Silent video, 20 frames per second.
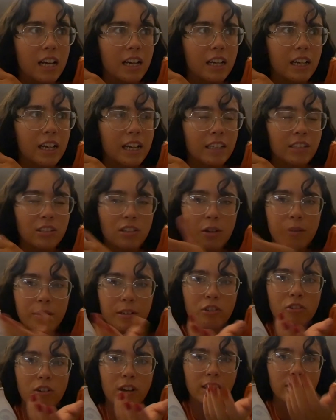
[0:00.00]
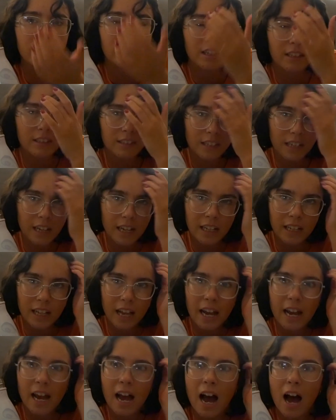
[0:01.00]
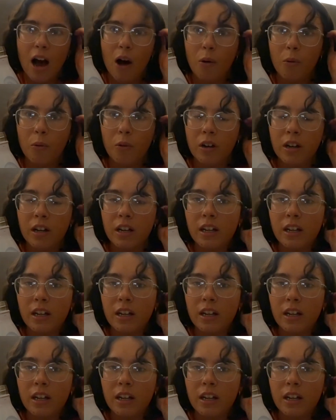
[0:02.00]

it's so interesting seeing like how